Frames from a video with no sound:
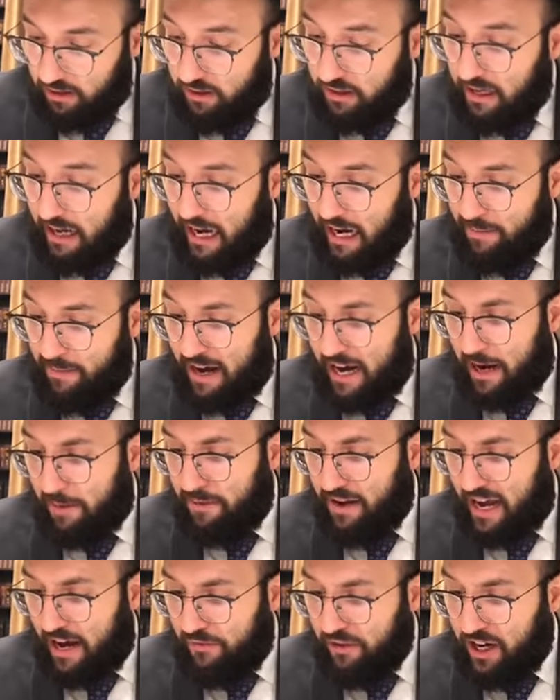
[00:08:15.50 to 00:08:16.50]
Amar bi
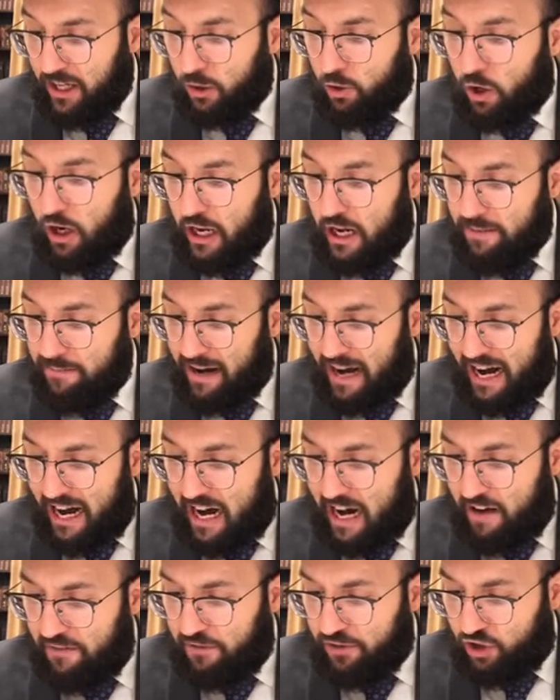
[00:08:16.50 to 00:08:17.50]
avin kol
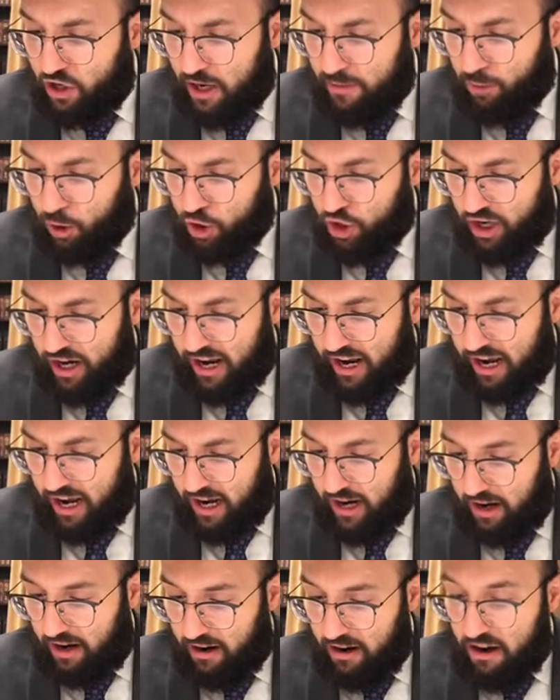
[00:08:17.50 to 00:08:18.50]
yemav shel
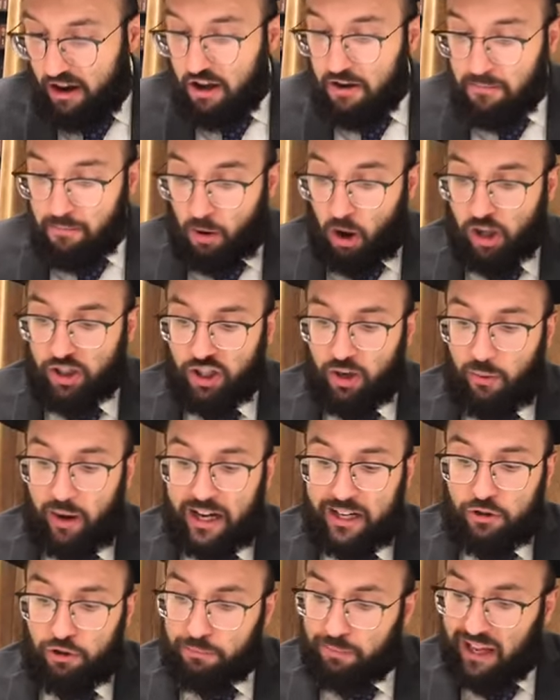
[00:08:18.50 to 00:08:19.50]
Moshe. Moshe
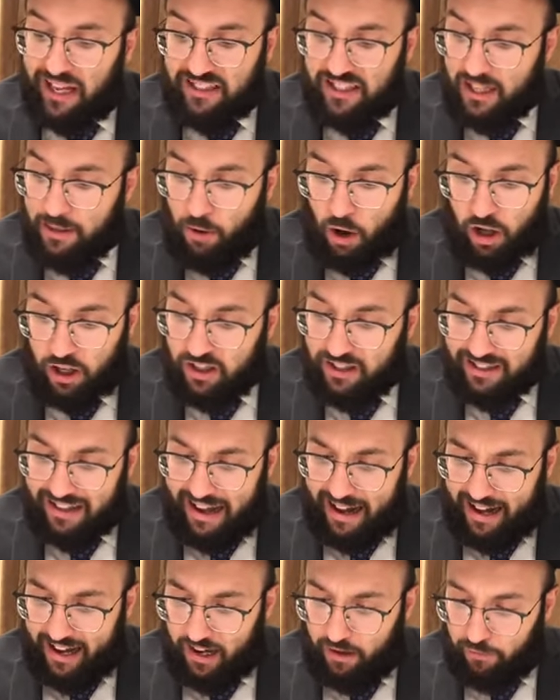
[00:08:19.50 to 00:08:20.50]
wanted to bless them all his
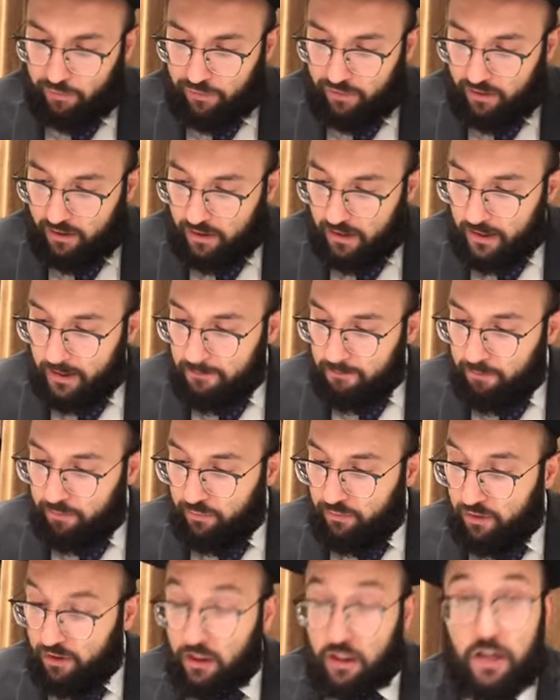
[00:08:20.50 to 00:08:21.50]
life.
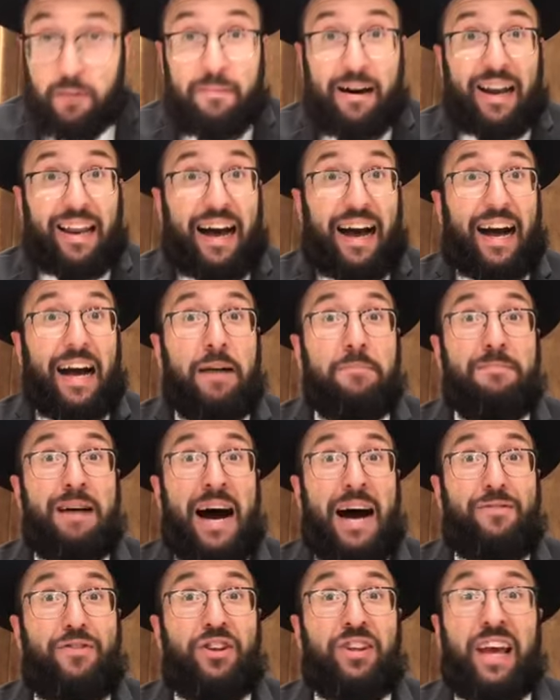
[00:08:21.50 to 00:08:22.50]
The Malach
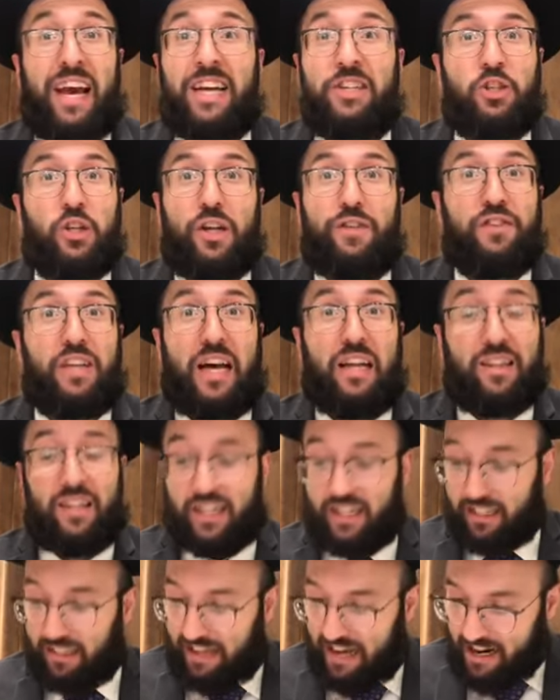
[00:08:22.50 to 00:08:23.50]
HaMavet, the angel of death,
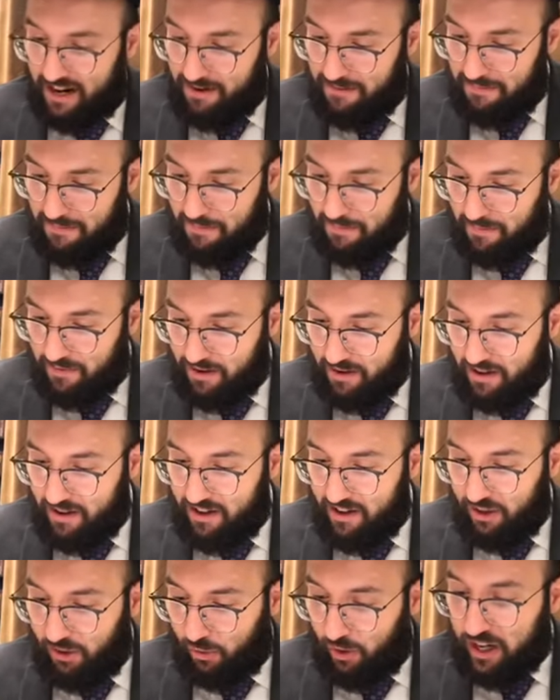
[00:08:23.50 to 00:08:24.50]
didn't let him.
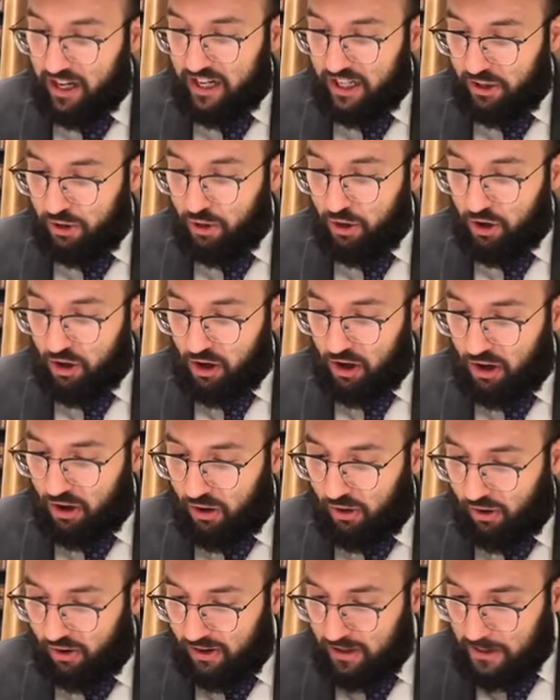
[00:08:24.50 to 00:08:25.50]
What did he
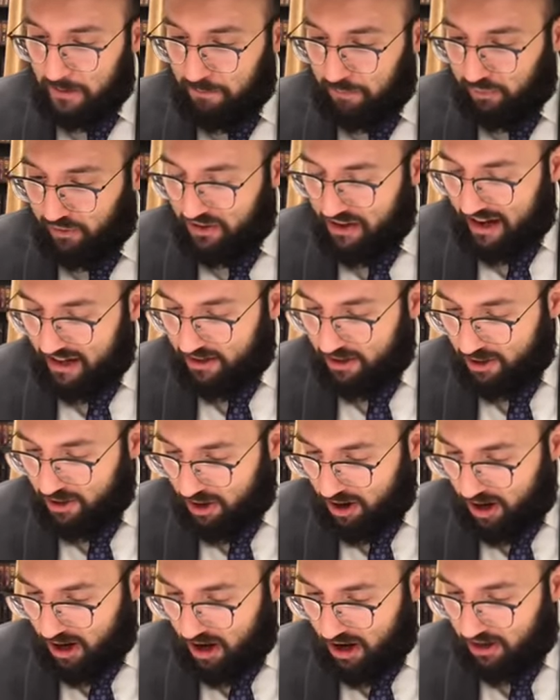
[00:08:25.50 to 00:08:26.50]
do?
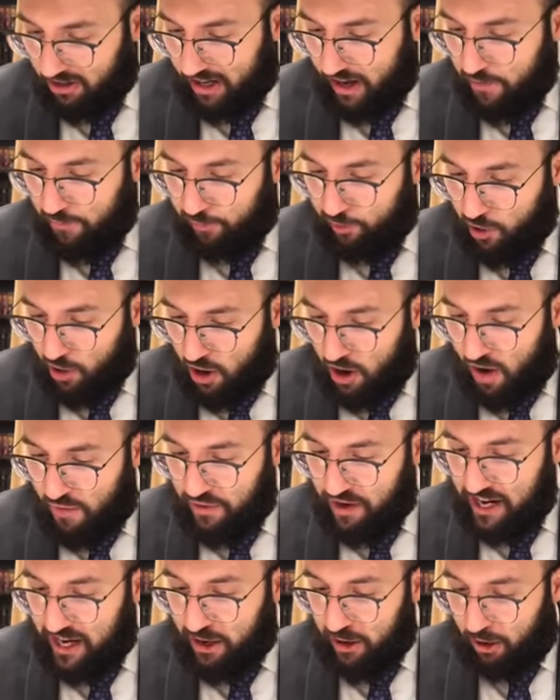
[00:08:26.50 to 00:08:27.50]
Natlo kafto
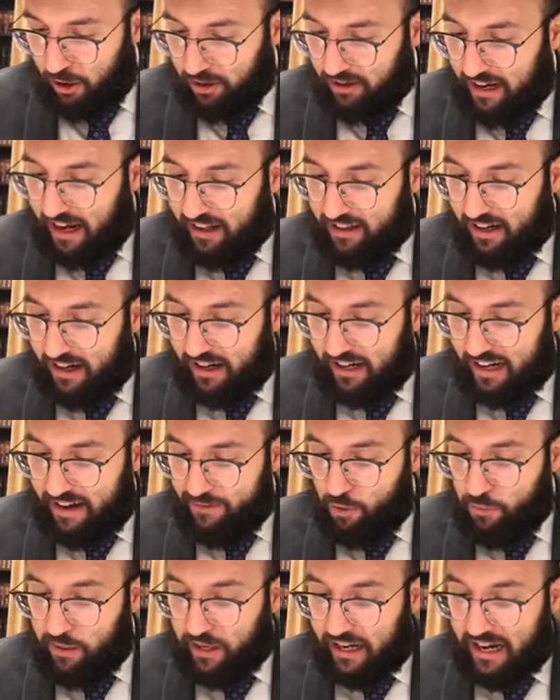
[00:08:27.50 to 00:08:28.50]
v'hinihot tahat raglav
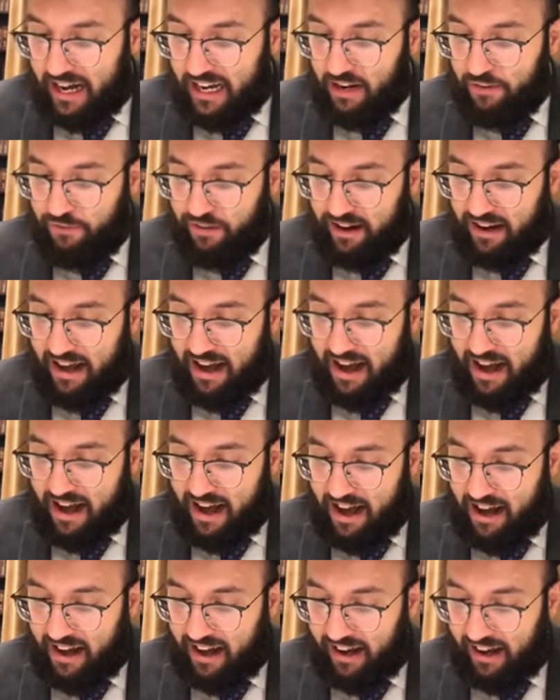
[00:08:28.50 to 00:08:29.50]
v'mircha
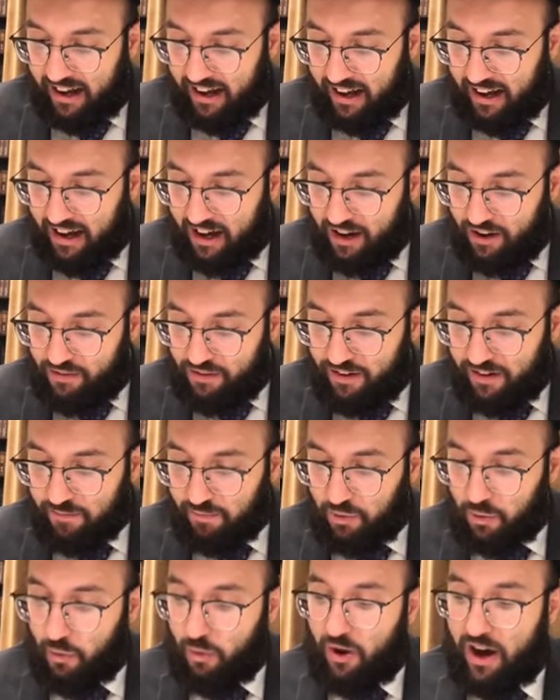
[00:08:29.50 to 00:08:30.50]
lefanav.
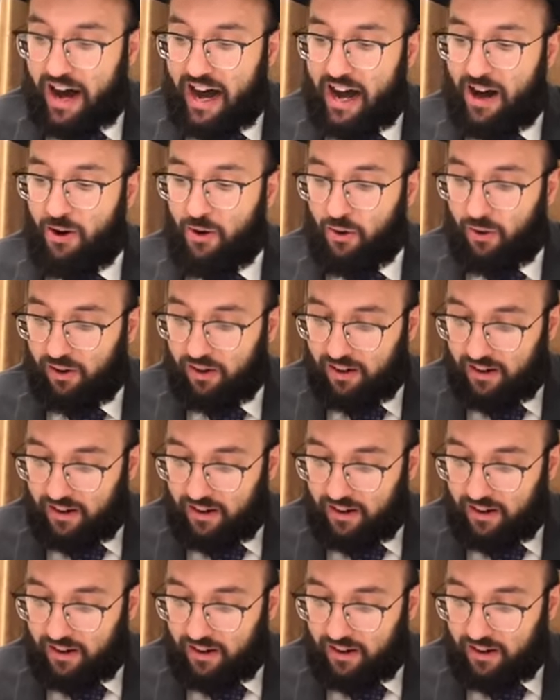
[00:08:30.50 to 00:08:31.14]
Wow.